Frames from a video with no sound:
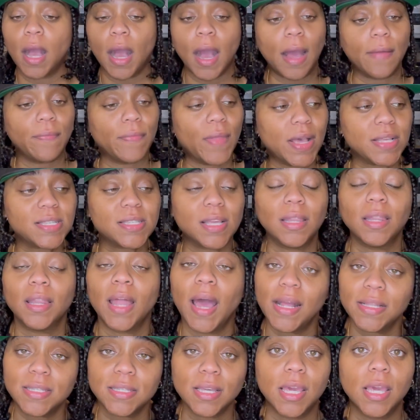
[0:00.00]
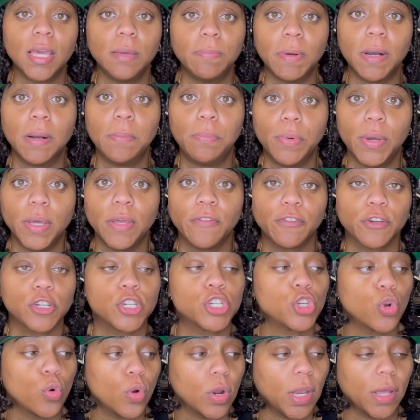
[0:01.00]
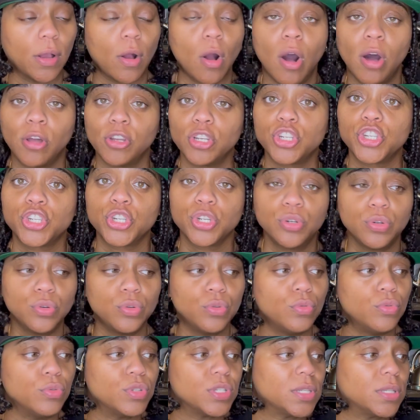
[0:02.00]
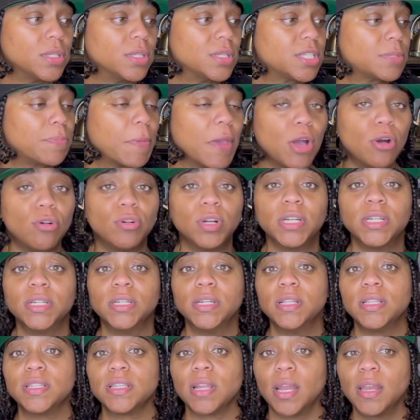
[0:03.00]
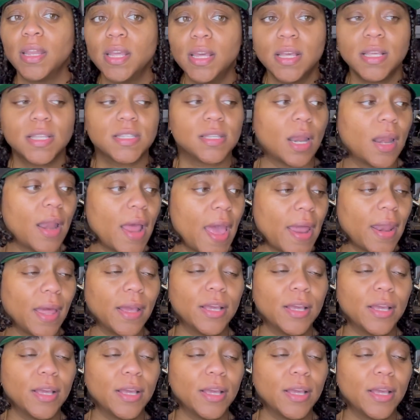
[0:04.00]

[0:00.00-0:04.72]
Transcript: that's a lot to keep up with for sure. Like, all the shoes and the smell goods and the this and that.